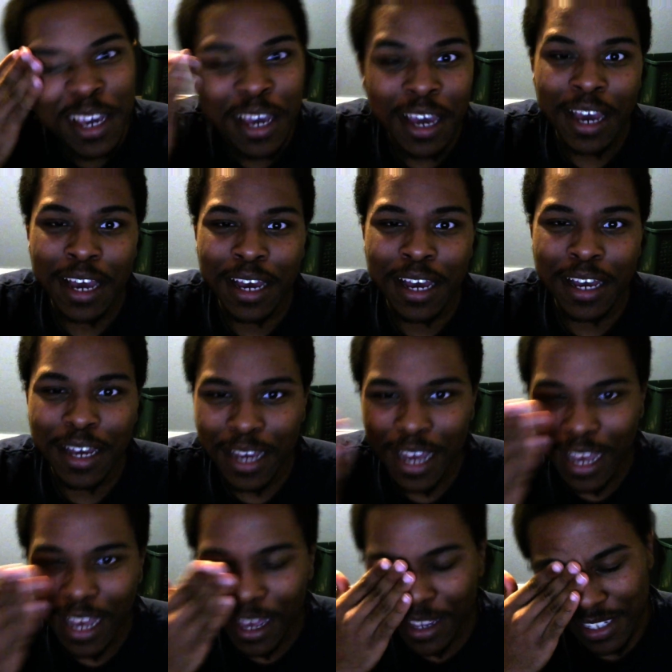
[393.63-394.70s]

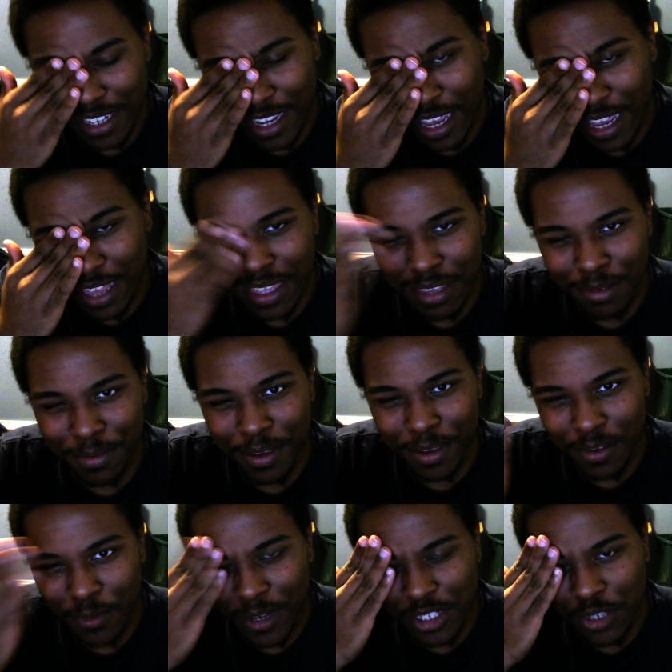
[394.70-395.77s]
I think it's because I
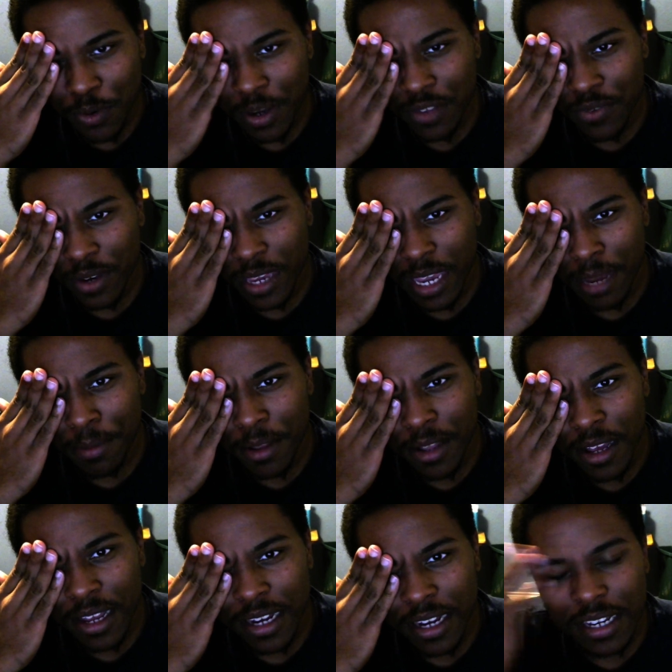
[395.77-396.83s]
watched Quest for
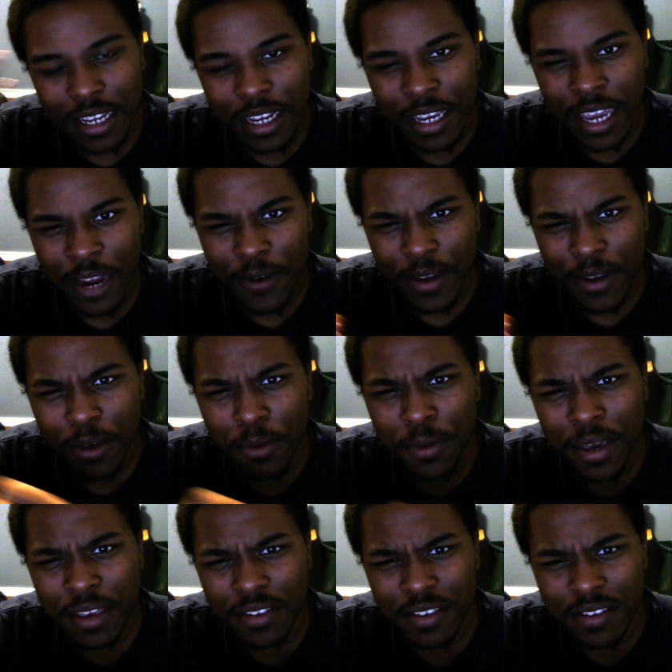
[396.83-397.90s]
Camelot, and Carrie
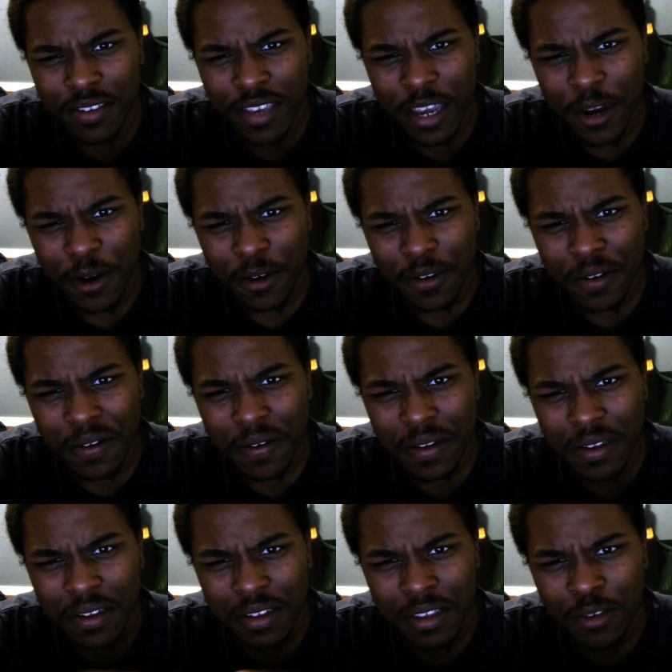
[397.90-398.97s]
Elways' character
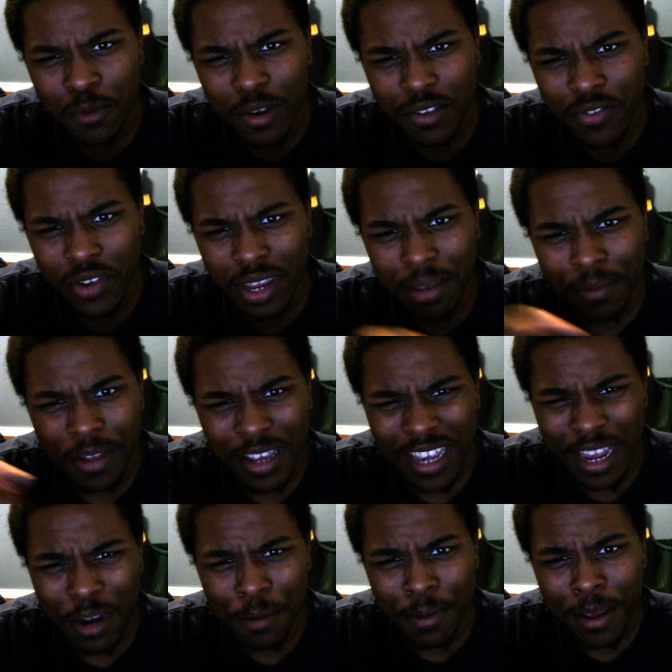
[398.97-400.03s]
in Quest for Camelot kind
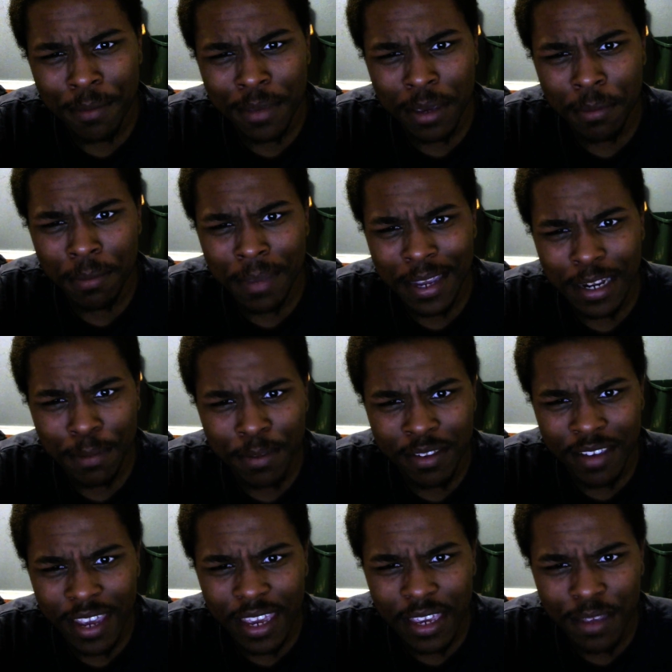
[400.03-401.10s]
of reminded me of Mandy
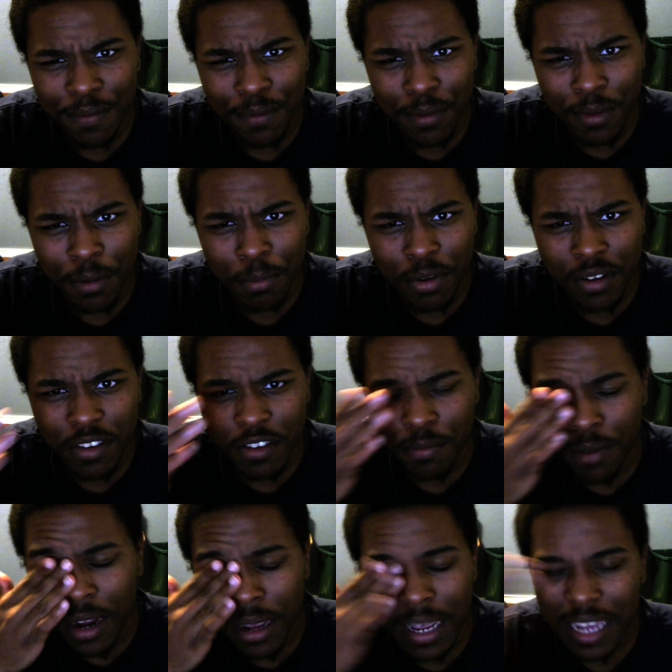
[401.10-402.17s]
Patinkin from The Princess
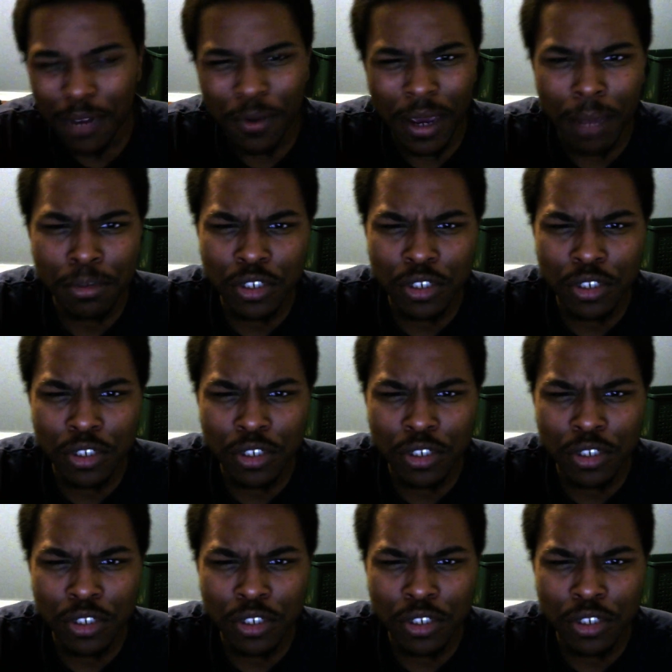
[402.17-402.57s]
Bride. Anyway, I'm just